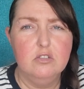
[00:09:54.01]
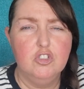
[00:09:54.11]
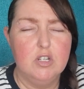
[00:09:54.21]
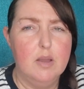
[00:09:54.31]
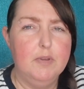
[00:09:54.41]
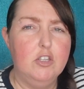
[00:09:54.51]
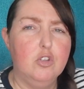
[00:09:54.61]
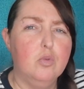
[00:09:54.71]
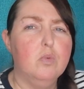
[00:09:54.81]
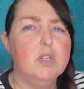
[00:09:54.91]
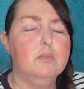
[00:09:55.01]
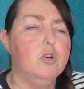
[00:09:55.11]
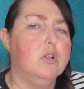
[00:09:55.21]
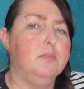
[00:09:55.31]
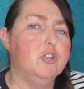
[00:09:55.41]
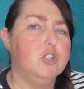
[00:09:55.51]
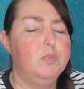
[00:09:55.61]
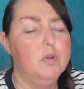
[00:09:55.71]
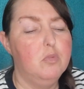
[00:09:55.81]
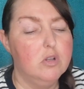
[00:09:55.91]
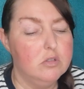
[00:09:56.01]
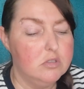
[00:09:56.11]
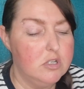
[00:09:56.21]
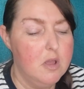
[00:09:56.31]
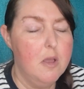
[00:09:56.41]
Do you know what I mean? You don't want them all to be supermodels.